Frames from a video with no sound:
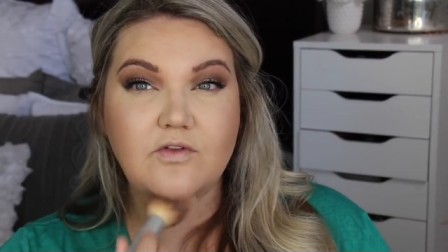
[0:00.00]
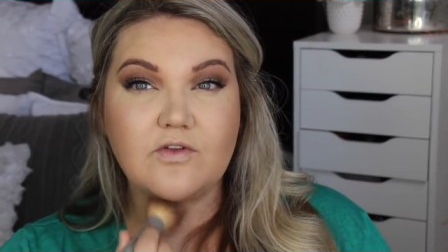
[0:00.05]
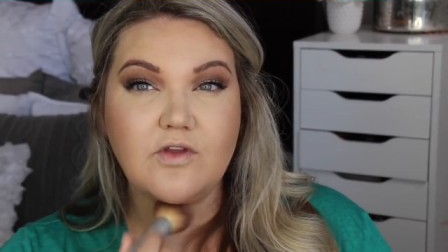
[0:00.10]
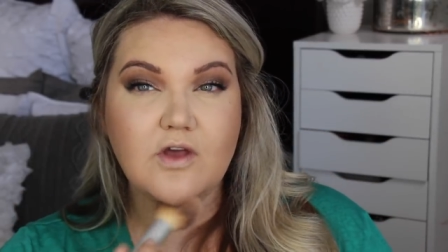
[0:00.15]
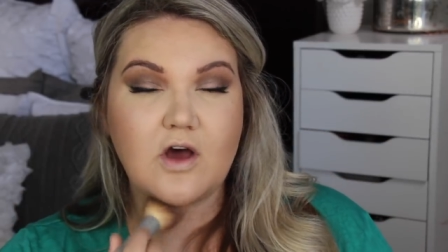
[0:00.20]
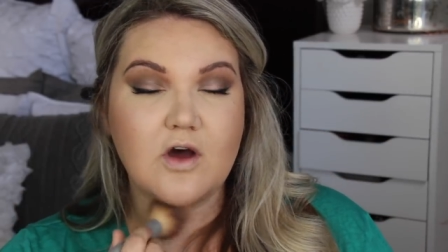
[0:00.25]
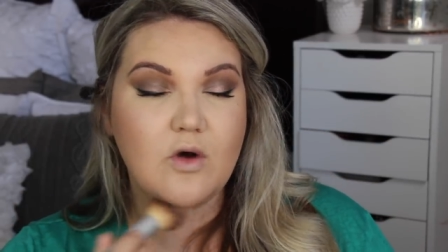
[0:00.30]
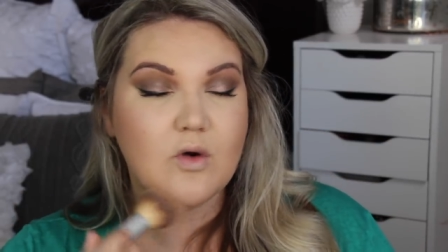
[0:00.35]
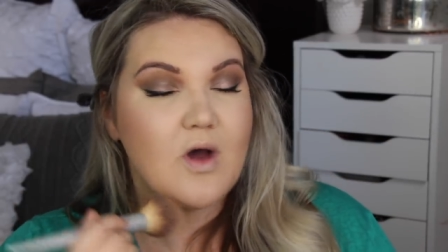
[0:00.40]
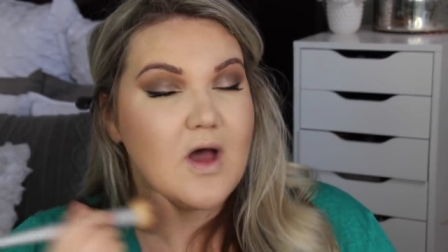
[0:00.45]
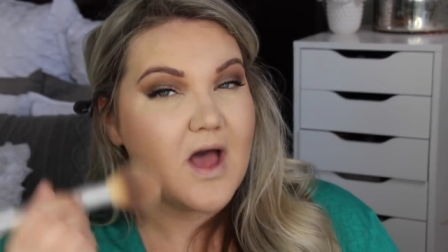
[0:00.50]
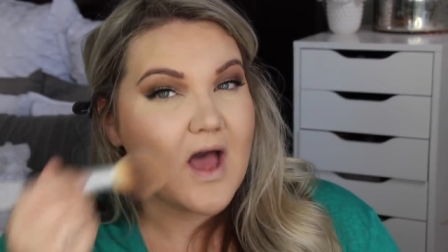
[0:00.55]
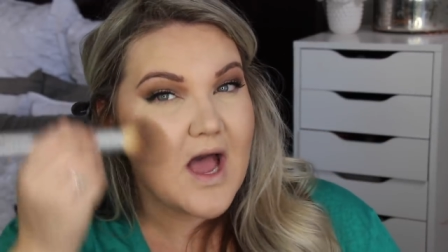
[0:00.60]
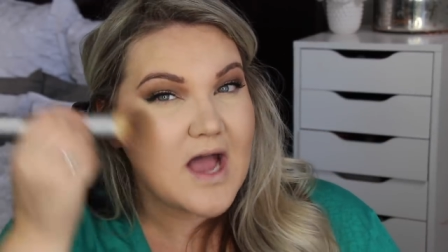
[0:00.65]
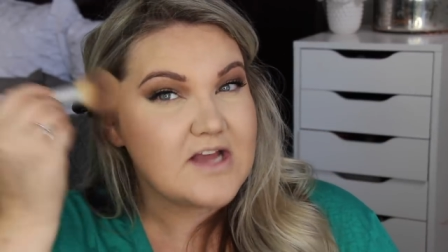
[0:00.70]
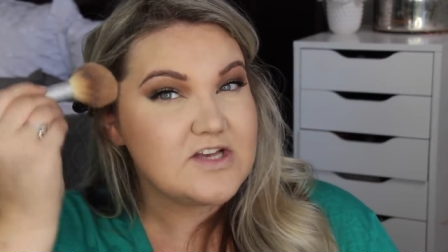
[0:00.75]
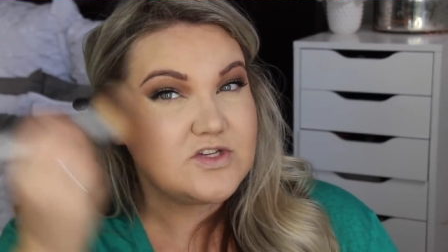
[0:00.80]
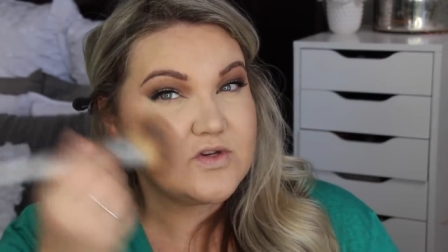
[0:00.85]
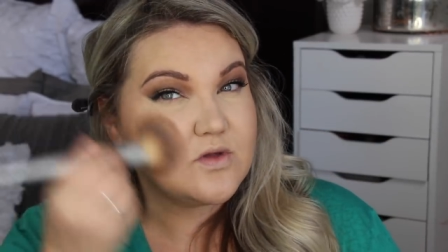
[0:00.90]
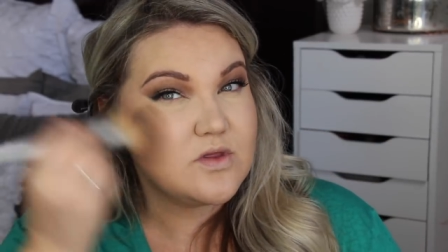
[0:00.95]
So
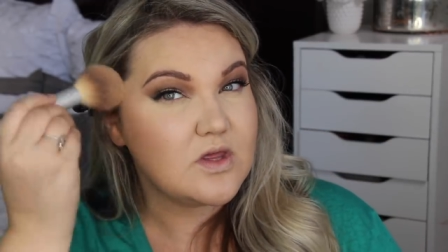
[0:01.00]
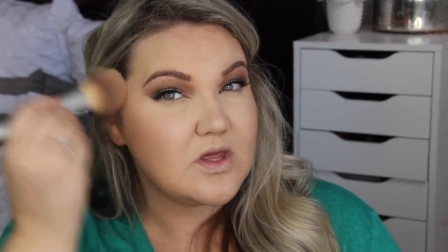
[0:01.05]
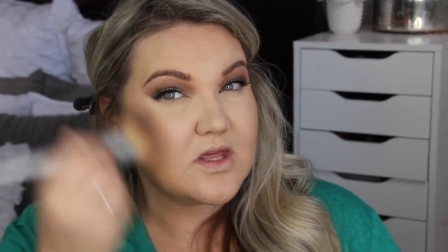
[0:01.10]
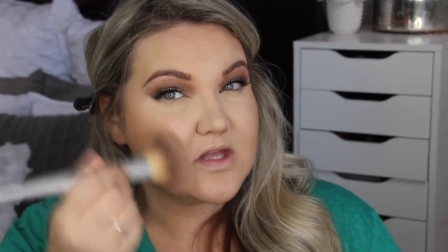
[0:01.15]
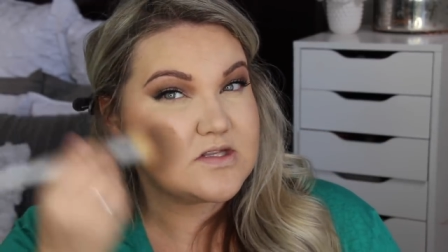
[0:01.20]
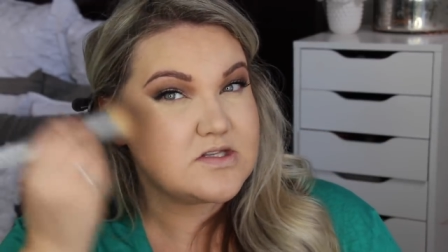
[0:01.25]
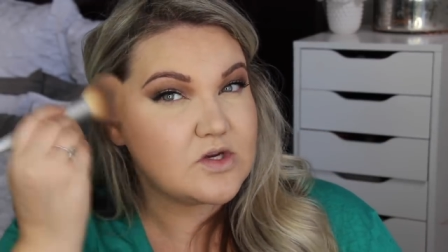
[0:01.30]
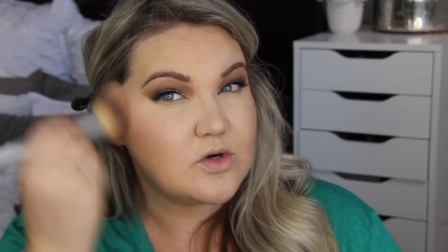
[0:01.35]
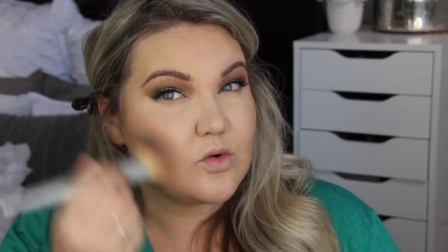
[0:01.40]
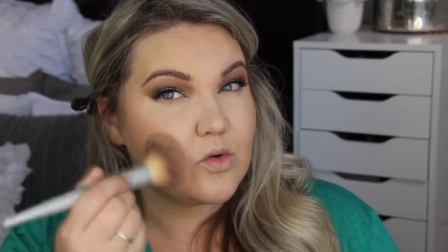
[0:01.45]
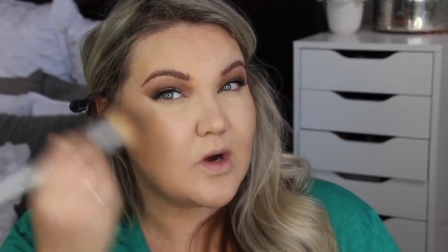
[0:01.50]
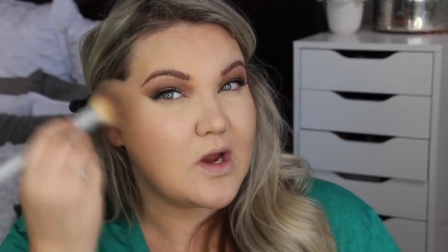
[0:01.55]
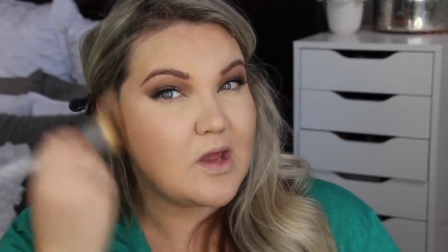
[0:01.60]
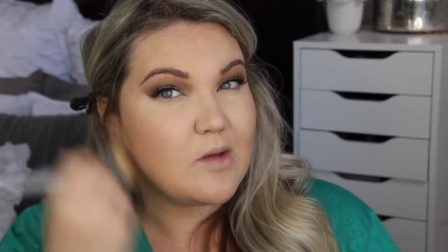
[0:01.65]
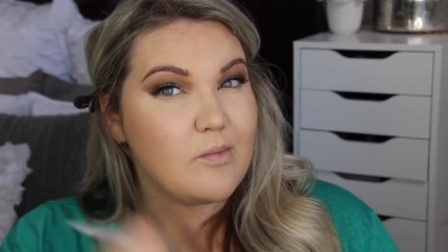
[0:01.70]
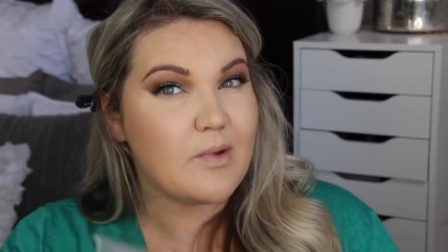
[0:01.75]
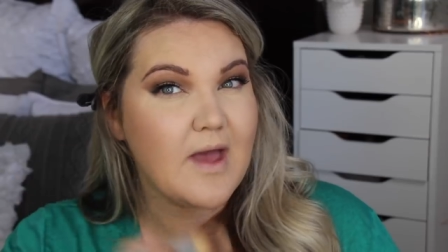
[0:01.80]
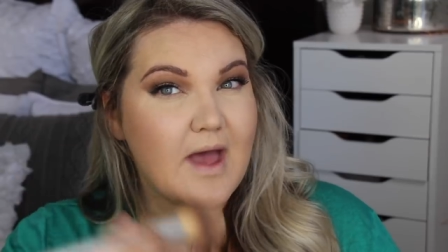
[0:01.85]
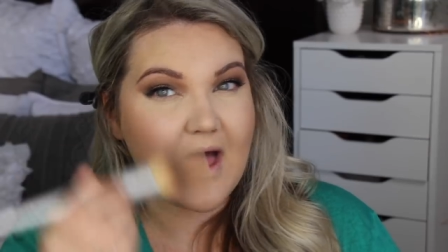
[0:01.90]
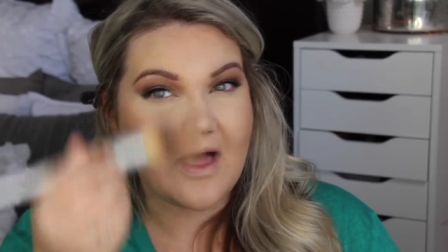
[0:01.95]
I do think it's a
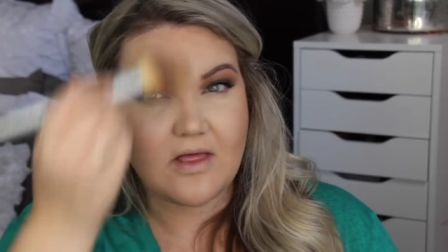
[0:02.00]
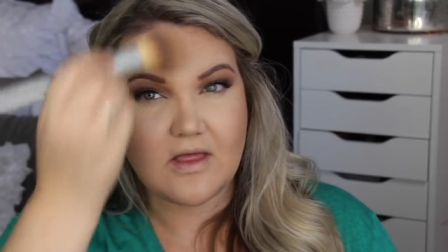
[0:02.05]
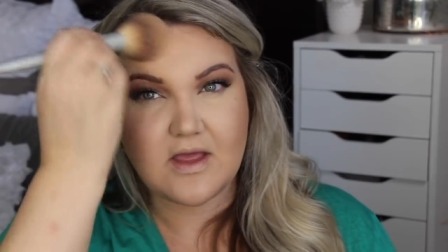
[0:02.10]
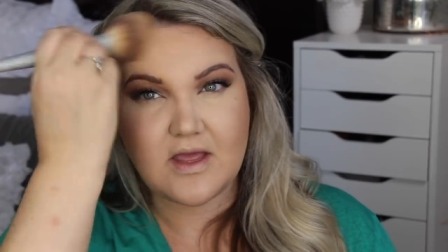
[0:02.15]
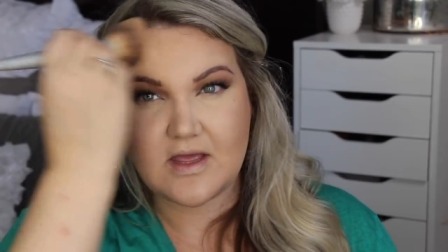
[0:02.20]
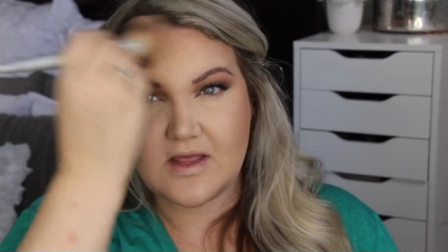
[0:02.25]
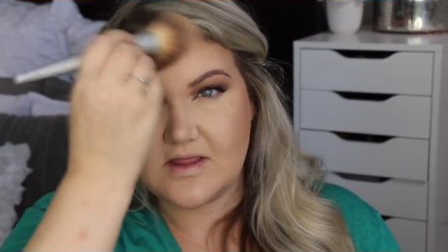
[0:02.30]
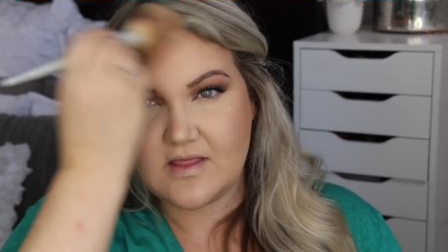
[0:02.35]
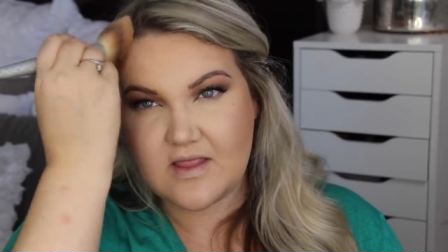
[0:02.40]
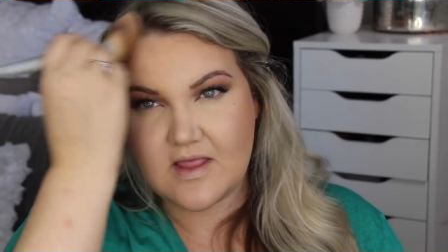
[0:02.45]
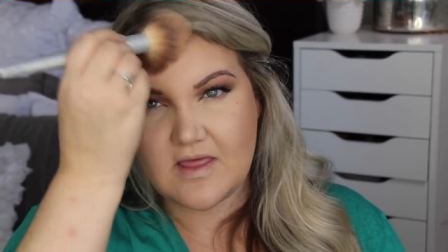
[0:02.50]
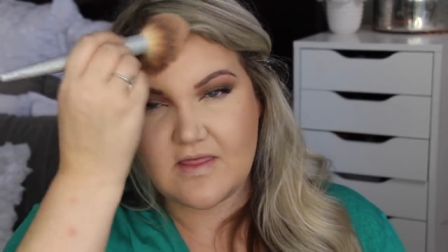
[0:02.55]
great palette in,